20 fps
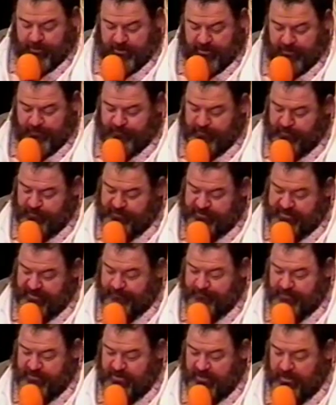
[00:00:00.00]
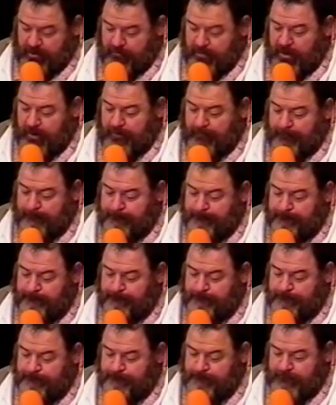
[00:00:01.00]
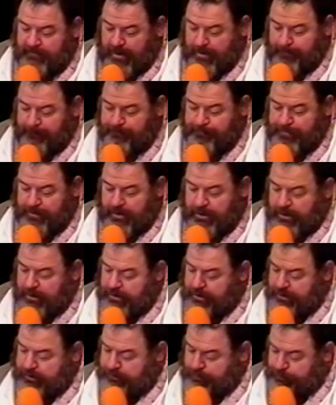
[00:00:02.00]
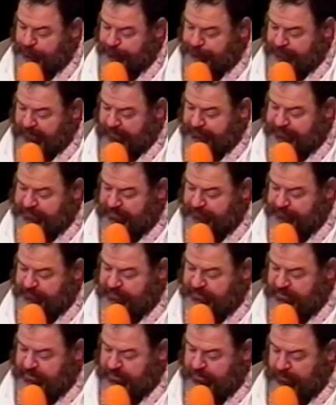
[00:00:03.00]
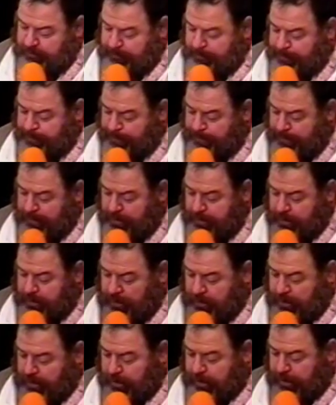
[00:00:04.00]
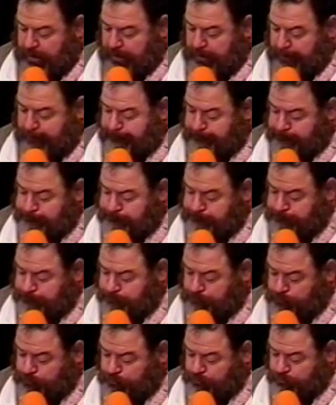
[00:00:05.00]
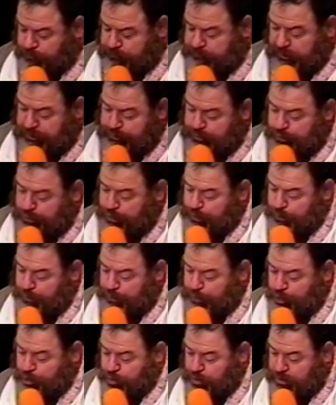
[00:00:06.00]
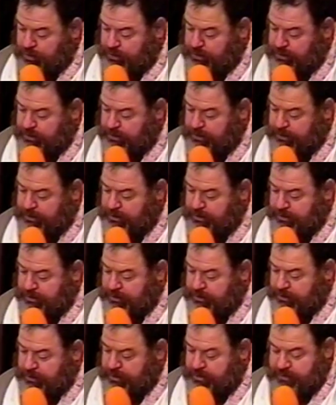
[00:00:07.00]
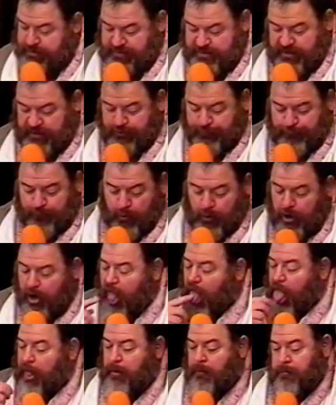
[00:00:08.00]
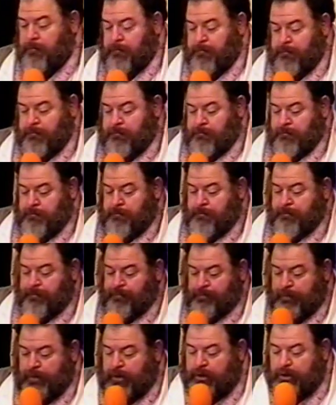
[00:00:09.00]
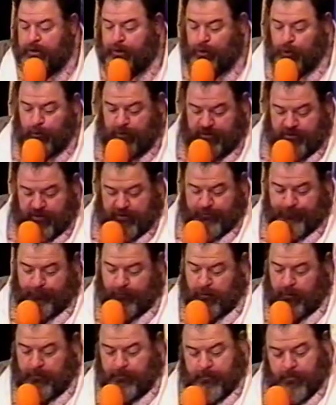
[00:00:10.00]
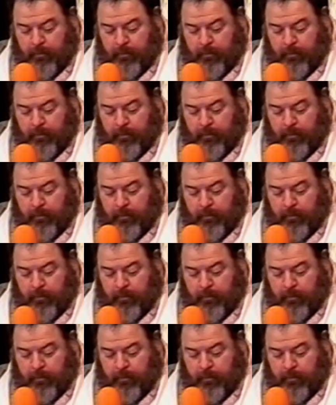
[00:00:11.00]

we did 17, right? Yeah. yeah. yeah. Luke 5, 17. Um, let's do Luke 6, 4. Luke 6, 4.